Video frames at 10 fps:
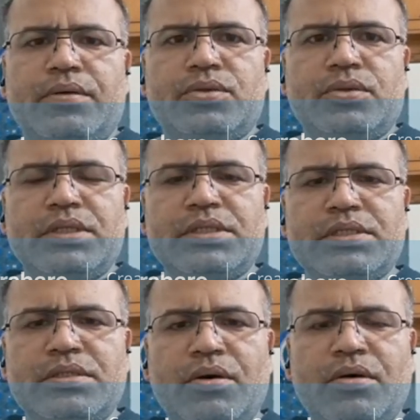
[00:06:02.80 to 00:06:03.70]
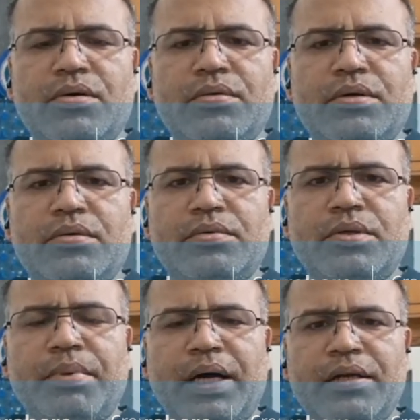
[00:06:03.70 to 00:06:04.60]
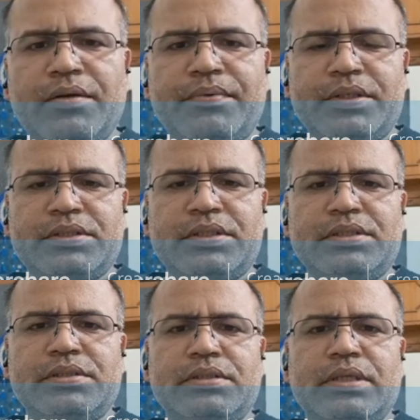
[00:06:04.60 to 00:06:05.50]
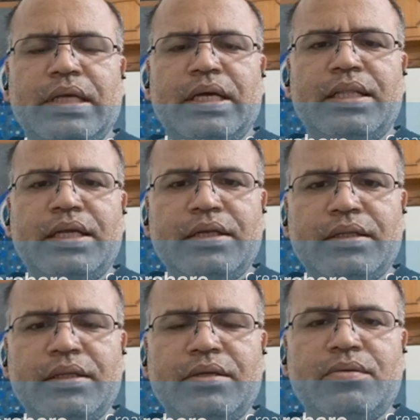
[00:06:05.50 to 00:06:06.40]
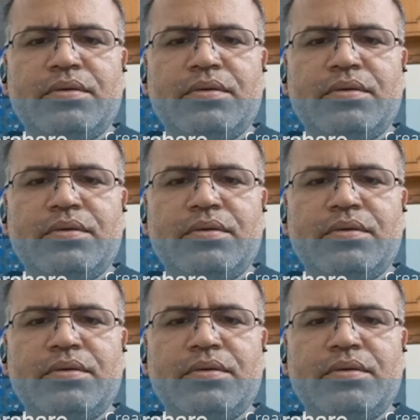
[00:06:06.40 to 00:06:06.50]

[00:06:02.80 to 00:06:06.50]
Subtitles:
So this is how the parliament functions. Then they in